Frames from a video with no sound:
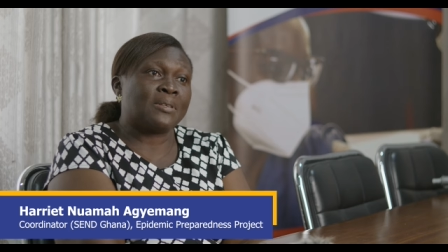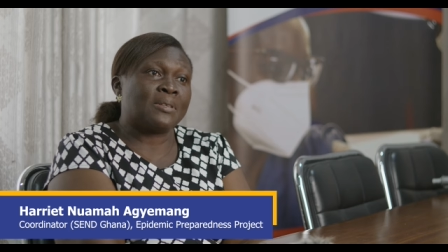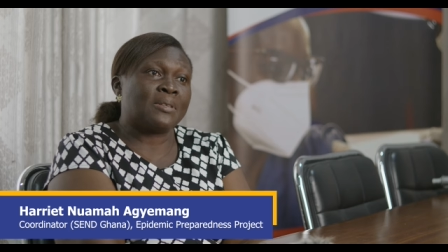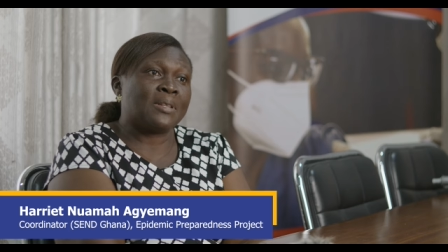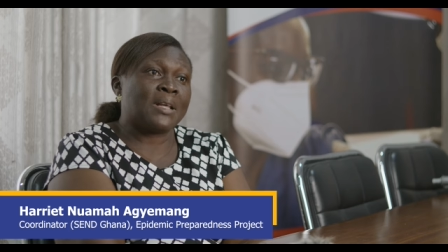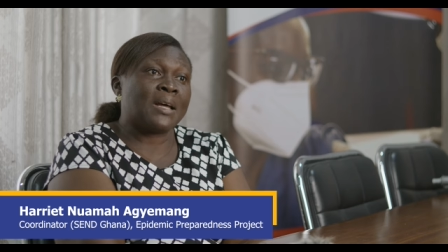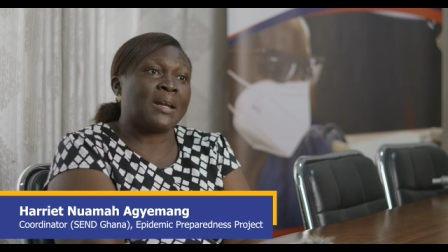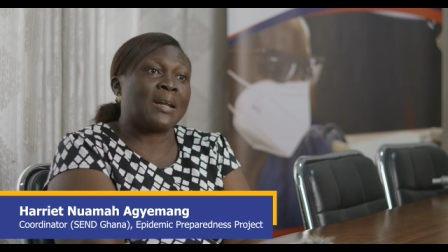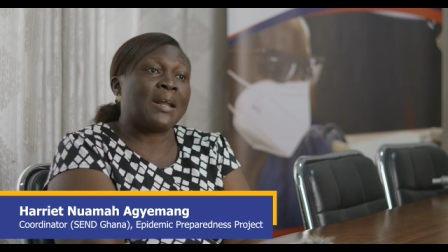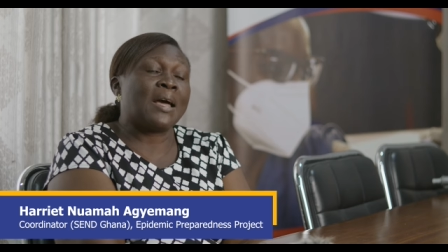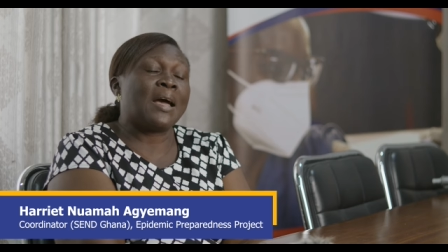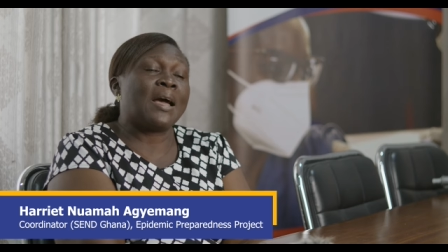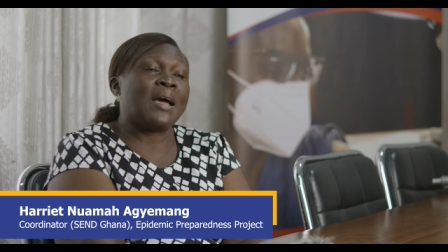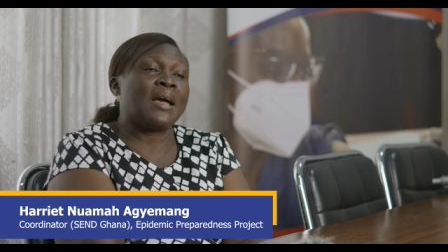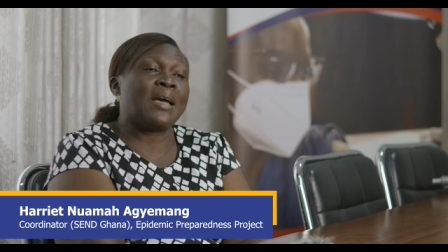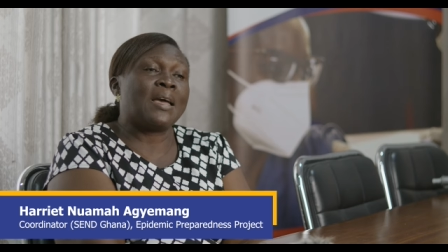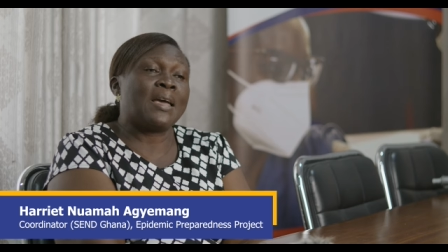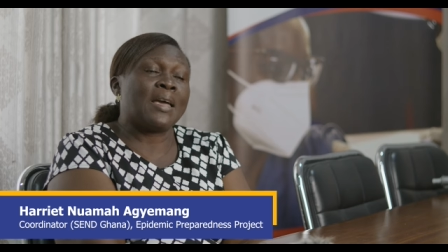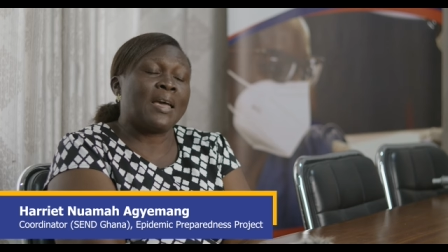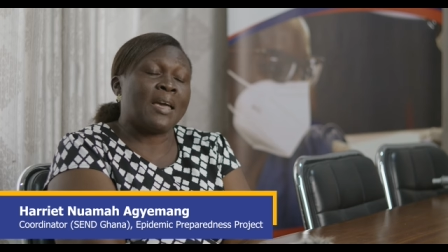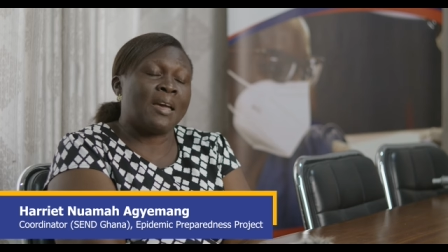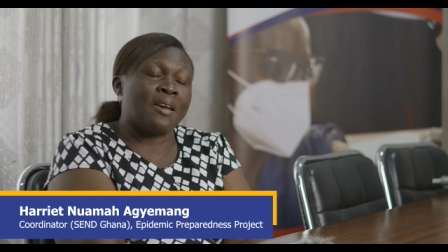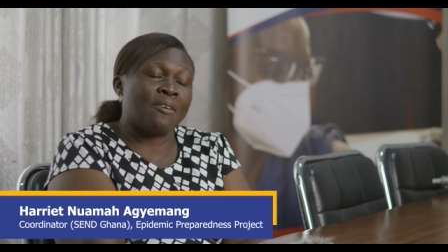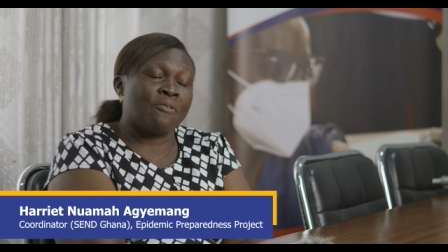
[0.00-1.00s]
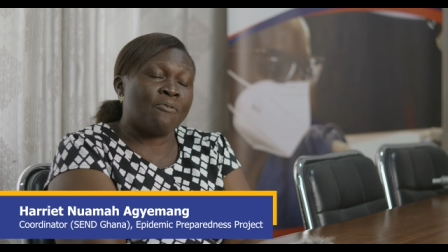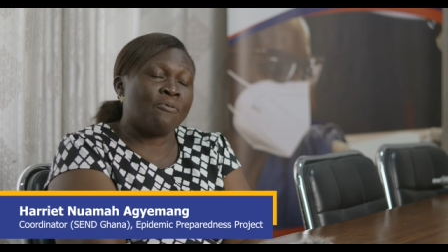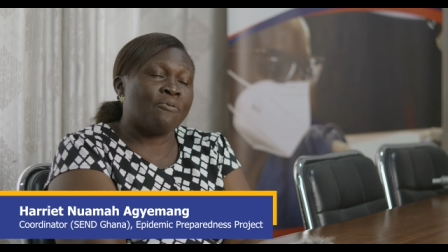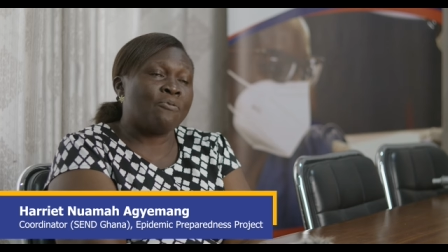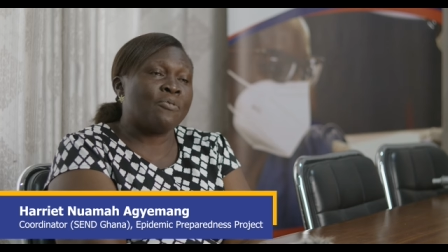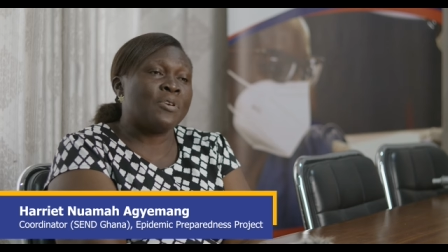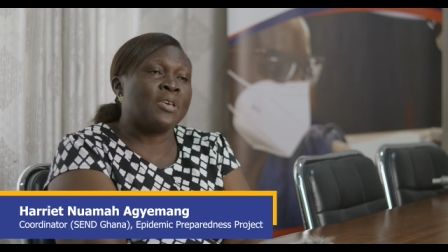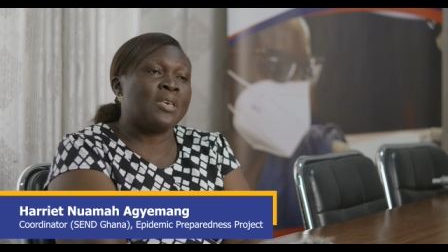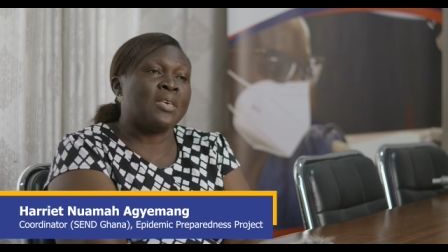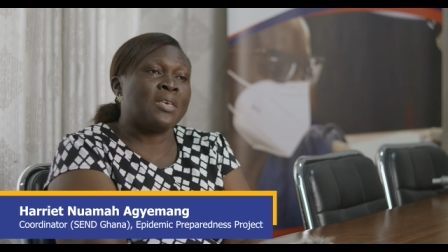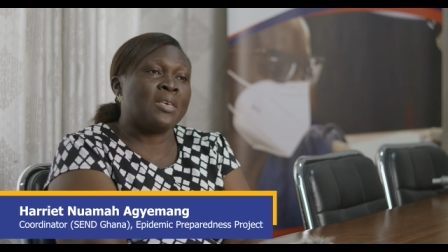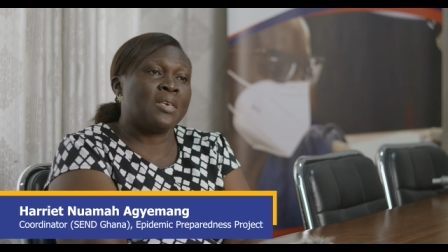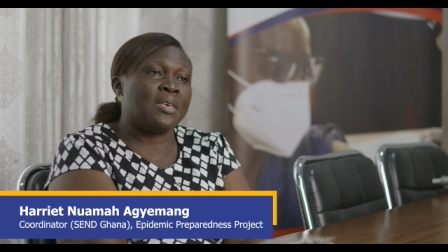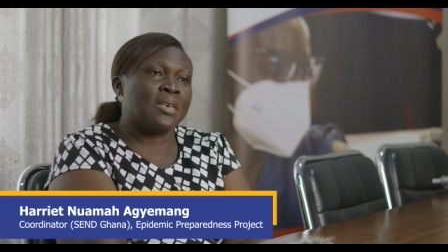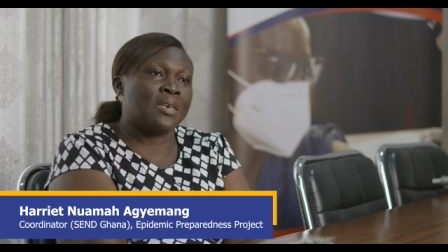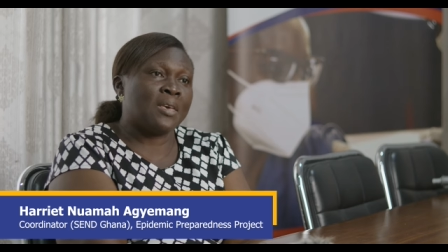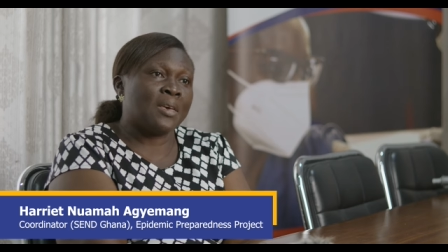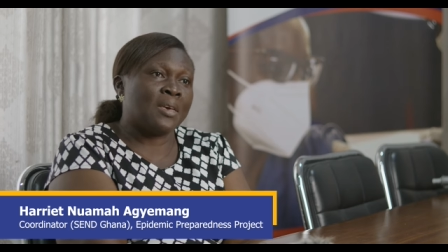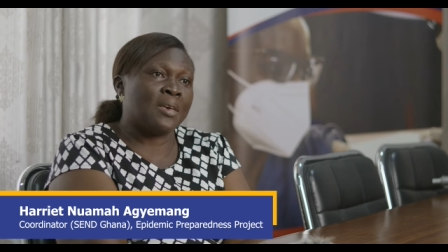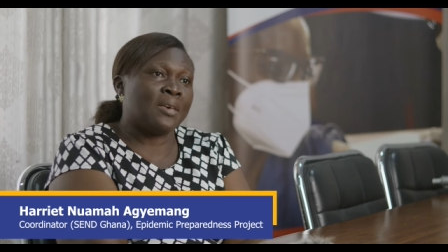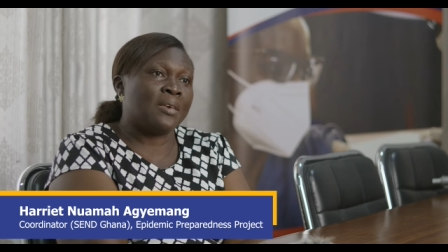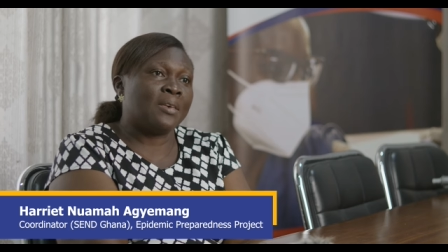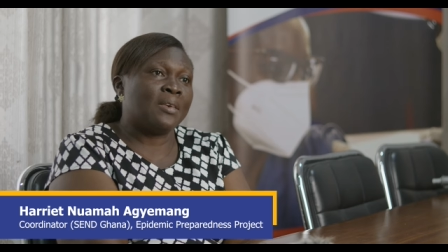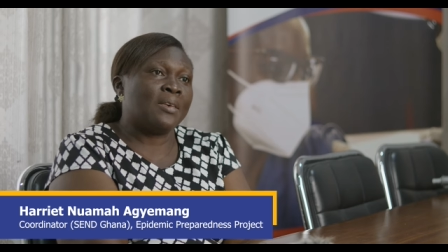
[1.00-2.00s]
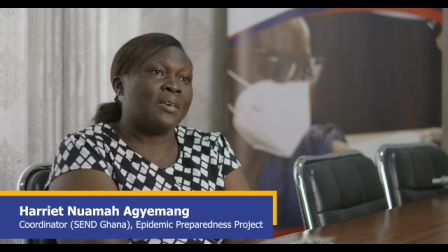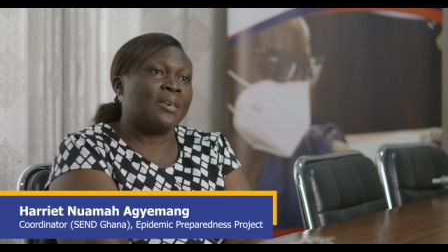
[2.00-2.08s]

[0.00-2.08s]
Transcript: that every year